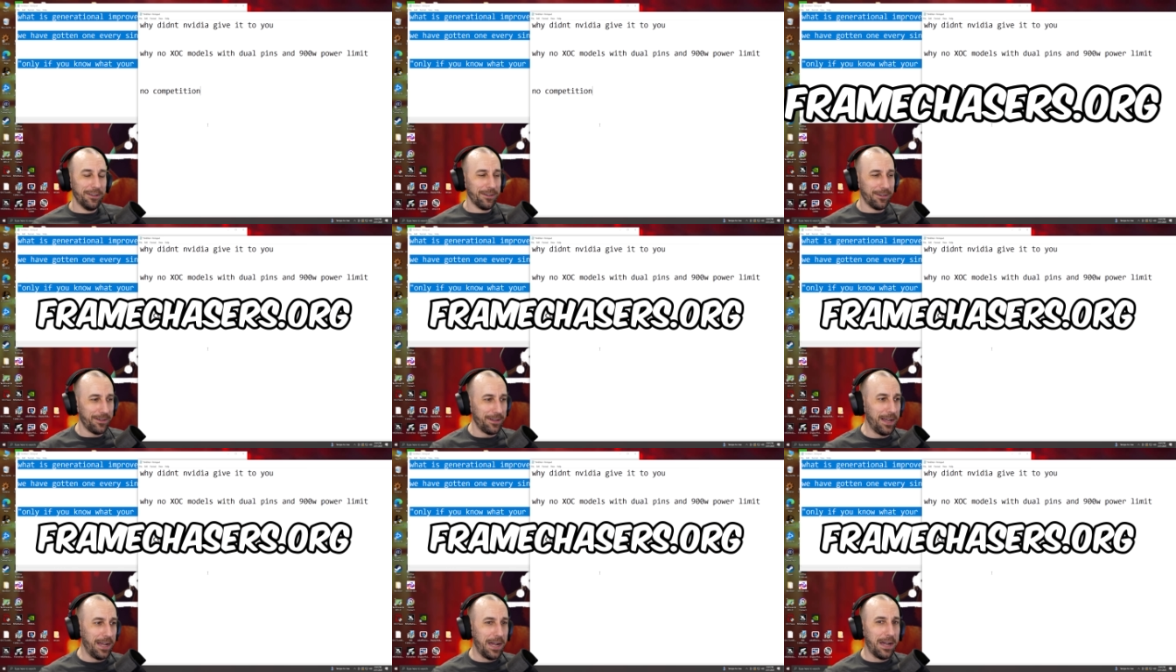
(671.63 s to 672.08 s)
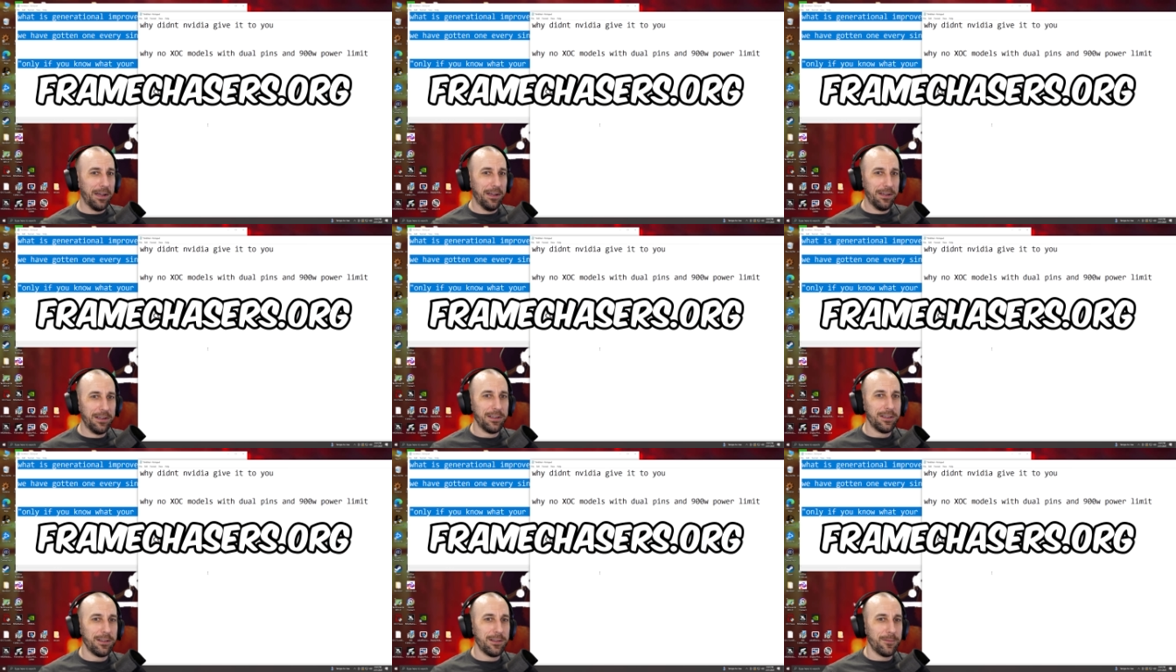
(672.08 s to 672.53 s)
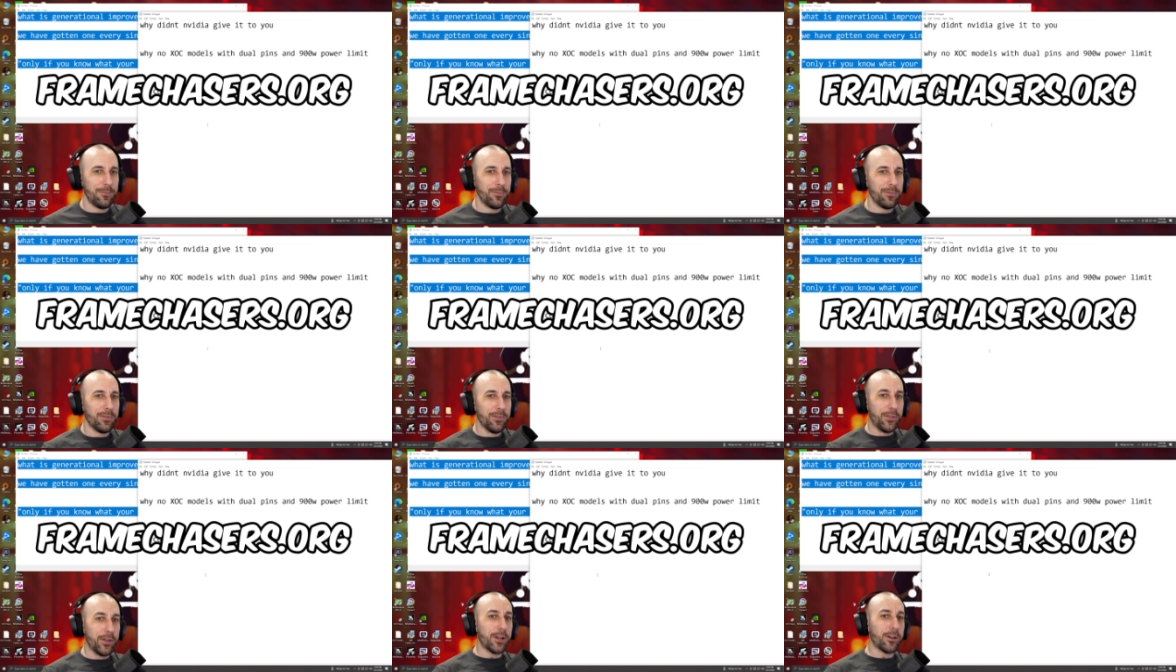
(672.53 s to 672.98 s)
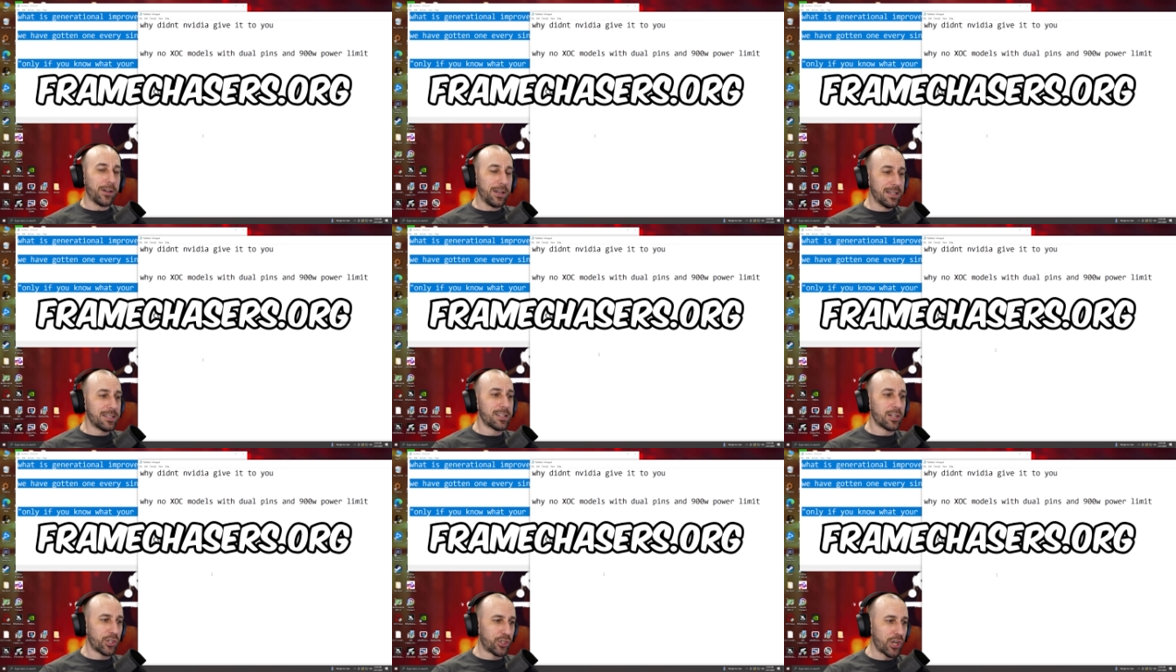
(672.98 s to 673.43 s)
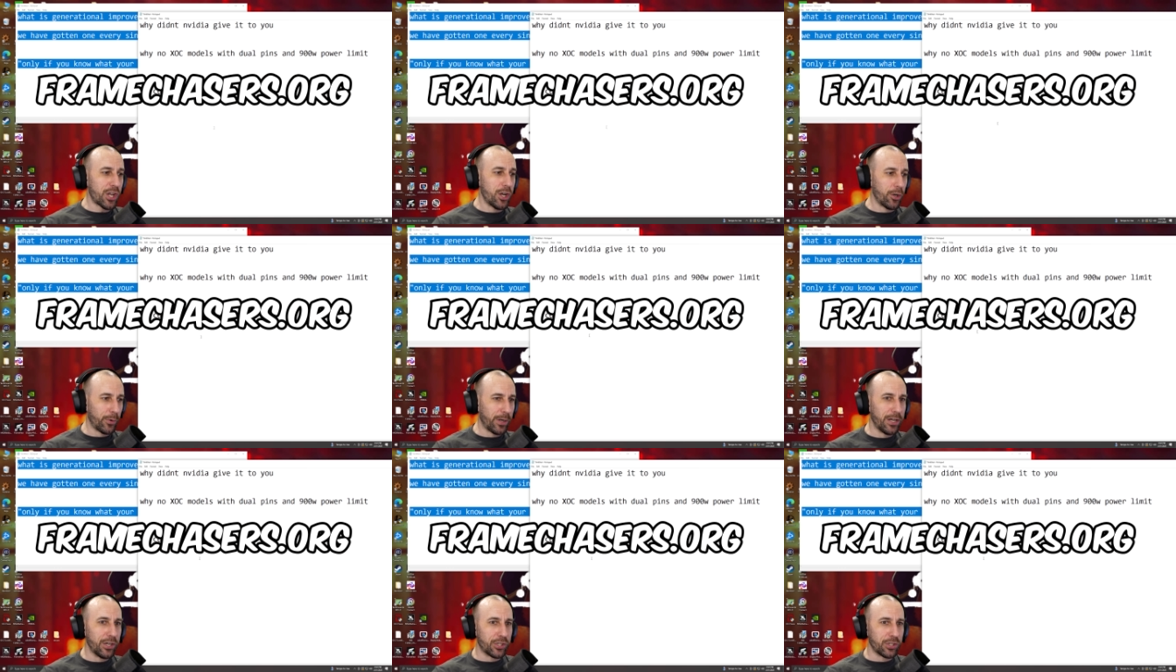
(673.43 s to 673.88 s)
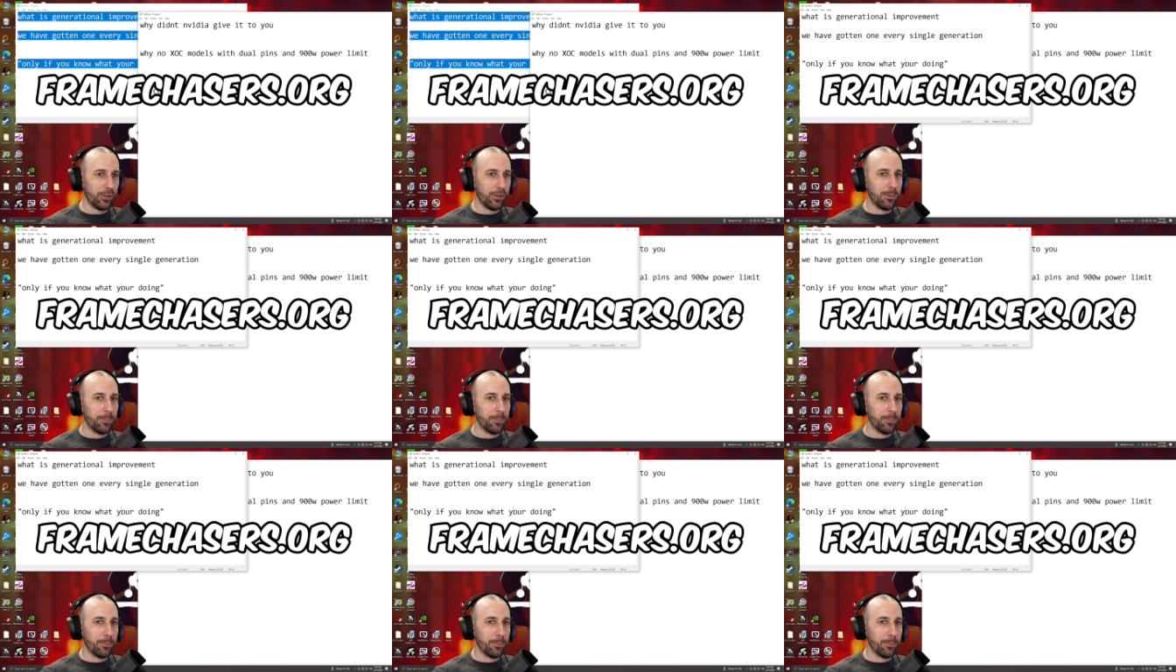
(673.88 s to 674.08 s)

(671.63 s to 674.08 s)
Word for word: Yeah, there is a generational